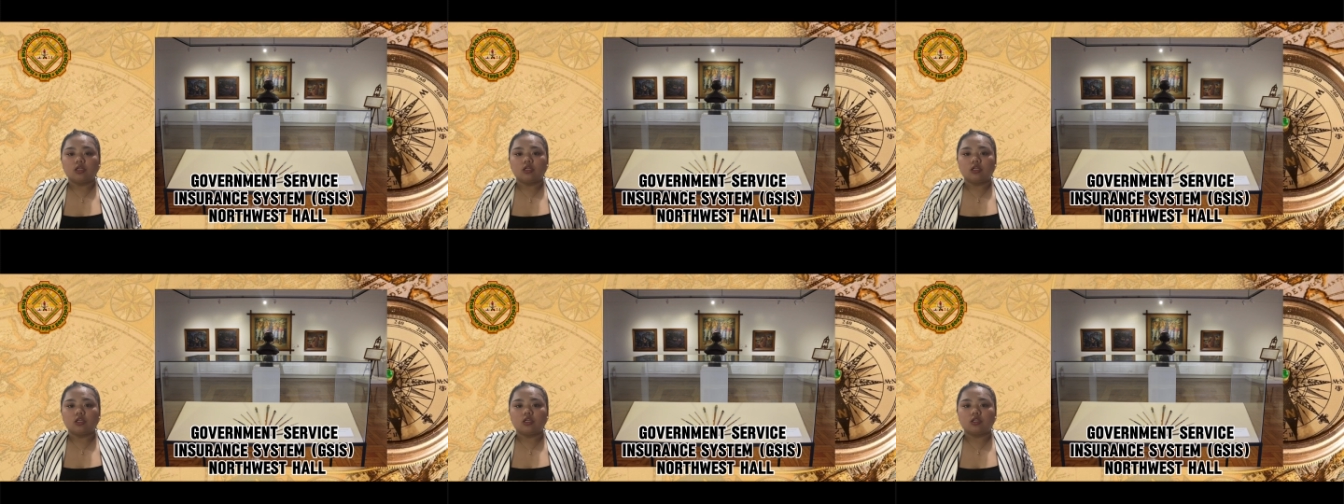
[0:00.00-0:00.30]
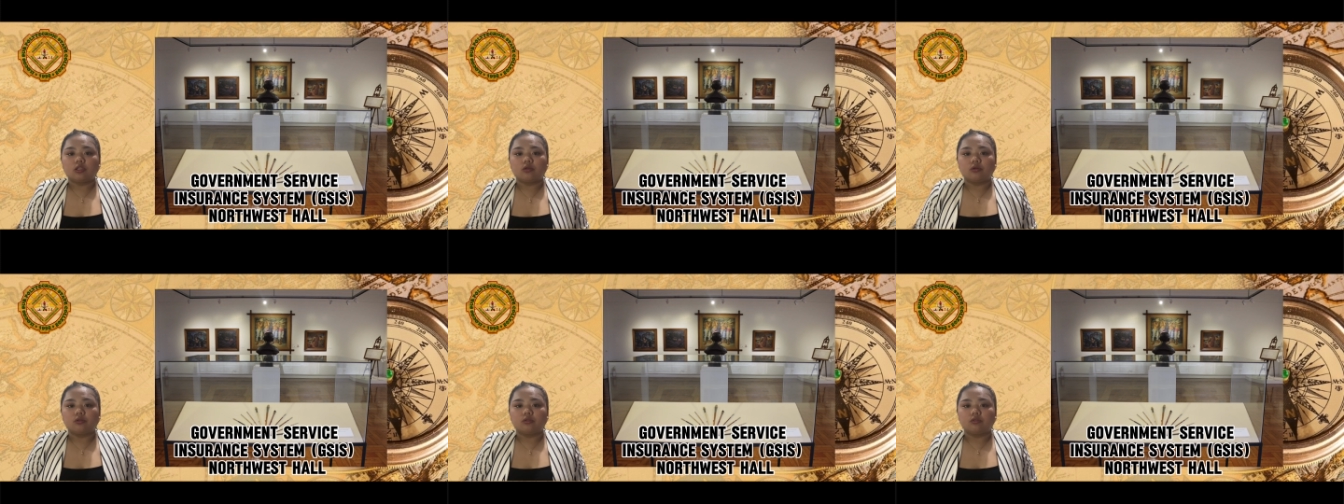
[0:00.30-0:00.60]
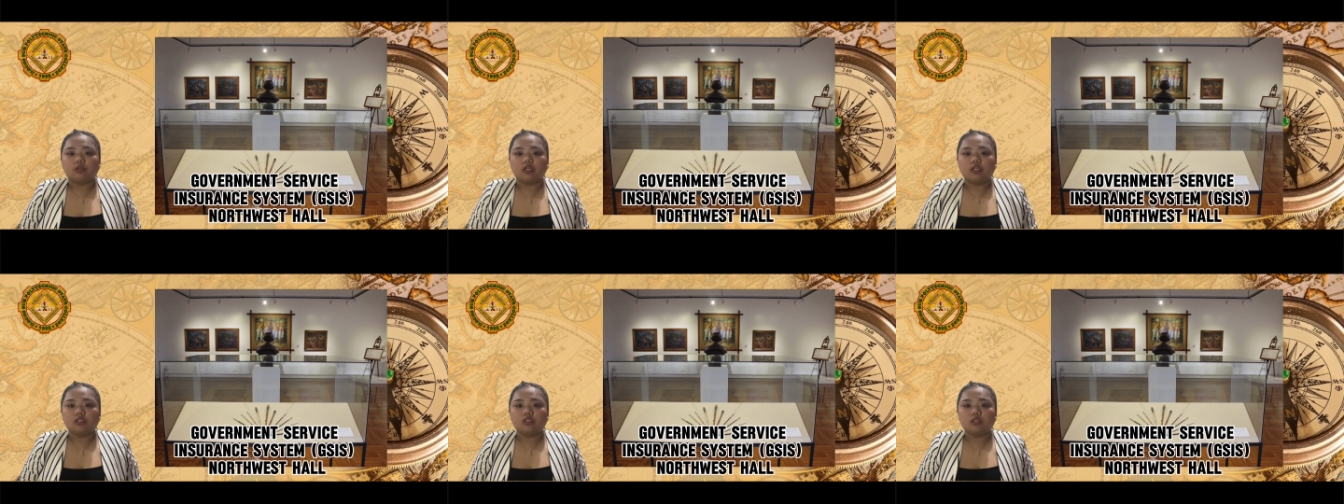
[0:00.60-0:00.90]
It
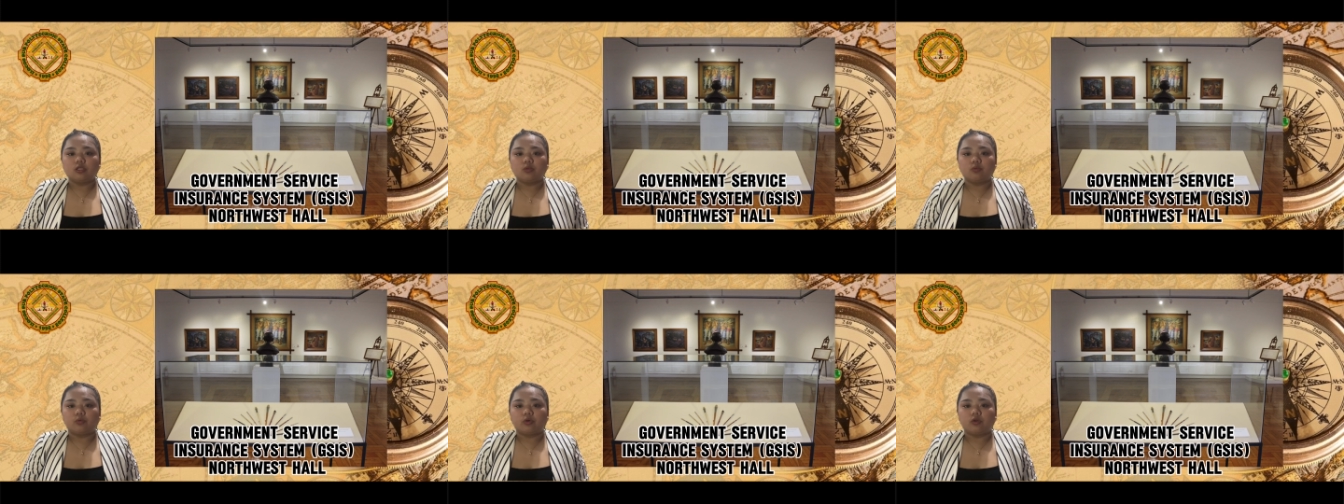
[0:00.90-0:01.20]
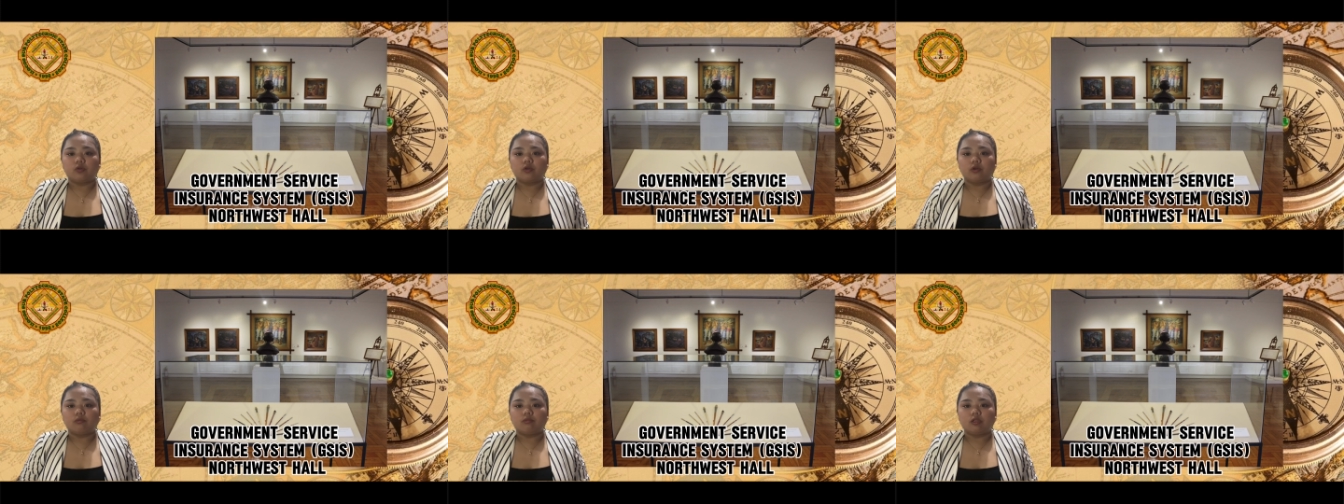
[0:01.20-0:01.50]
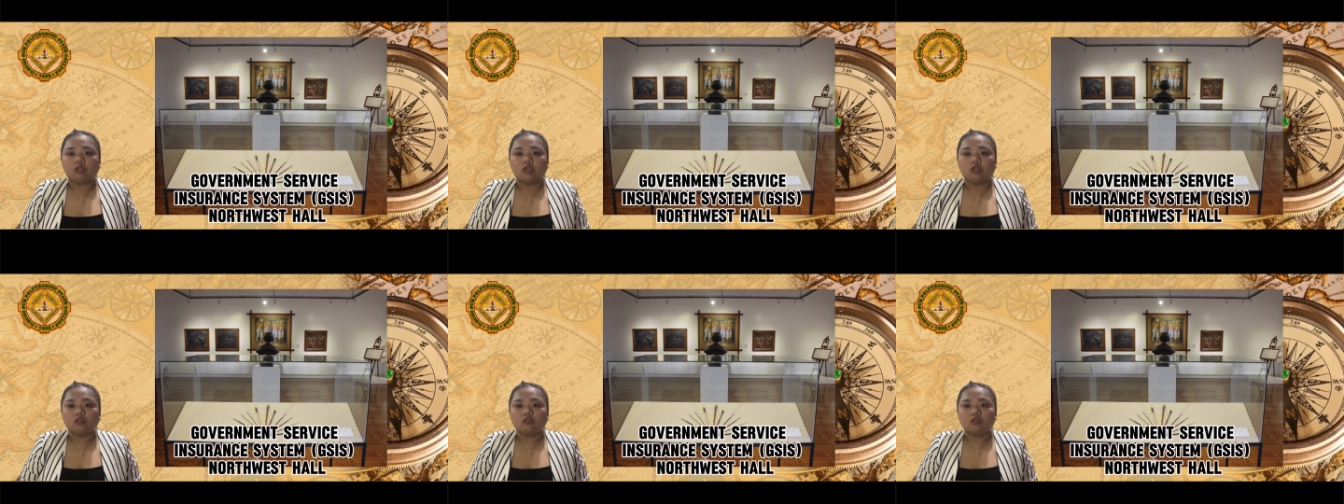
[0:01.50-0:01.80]
contains his work from the
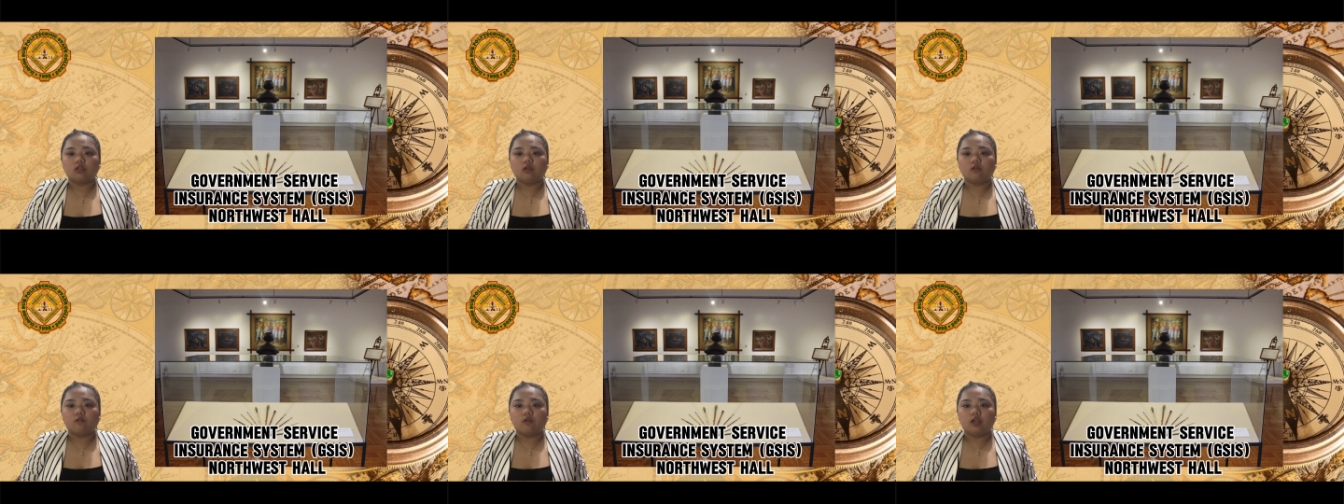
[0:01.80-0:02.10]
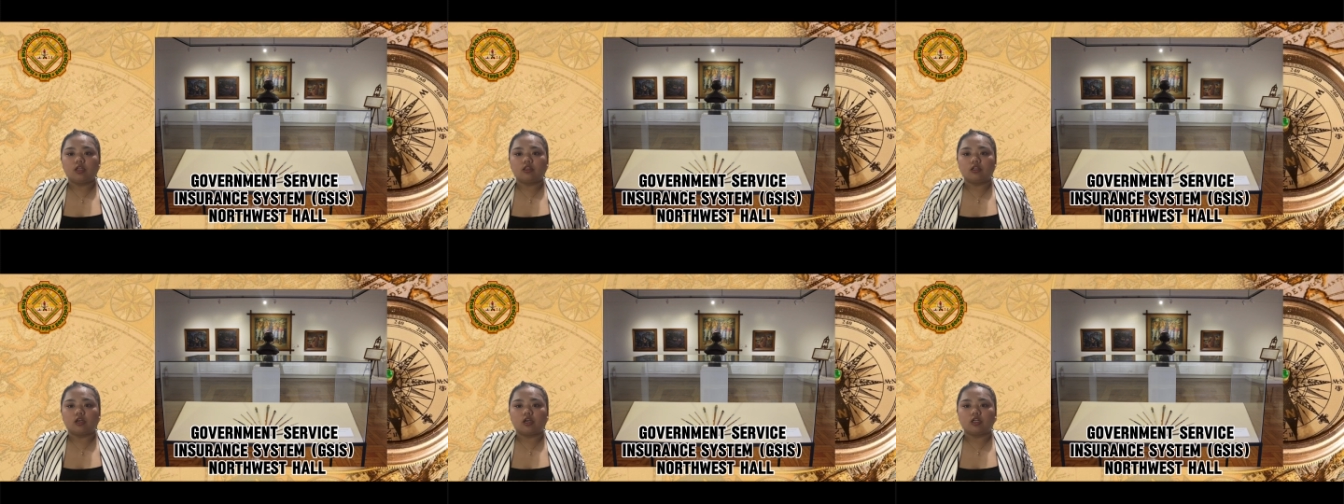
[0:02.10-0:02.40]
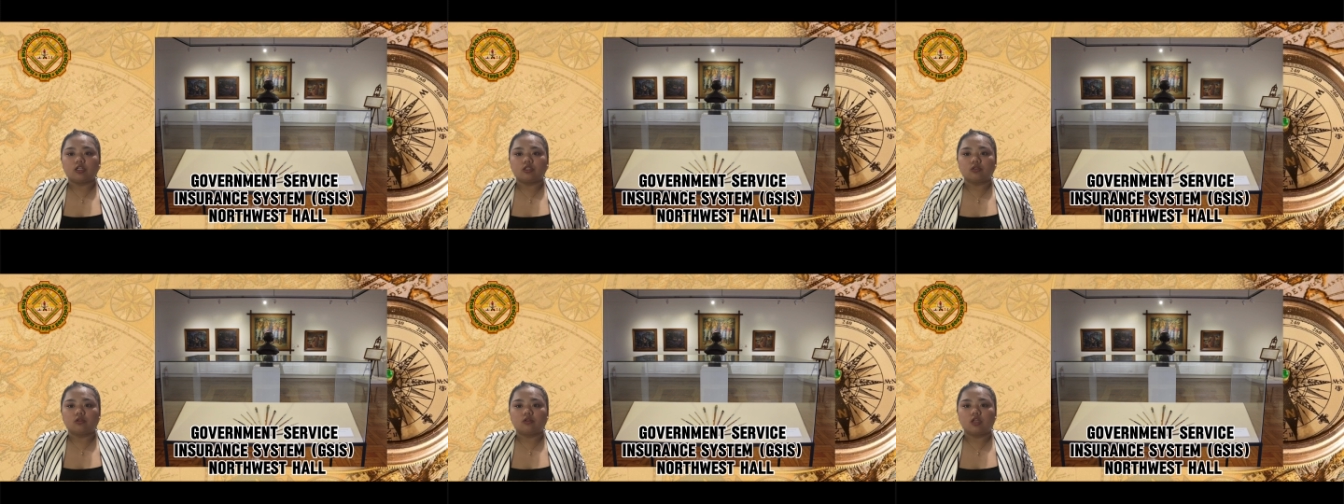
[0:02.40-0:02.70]
National Fine
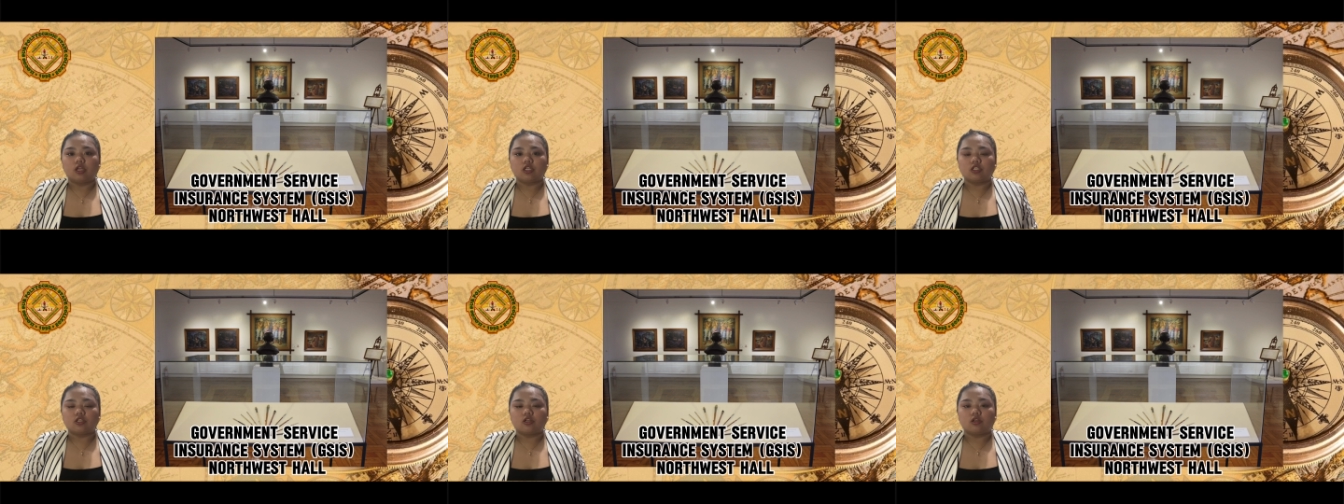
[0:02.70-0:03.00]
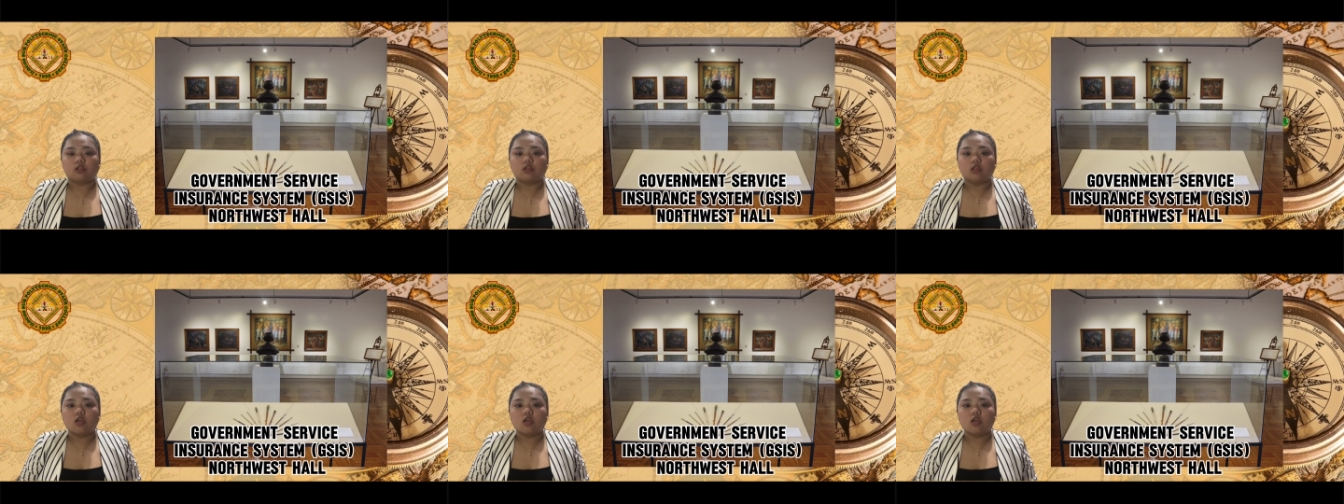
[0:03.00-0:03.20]
Arts Collection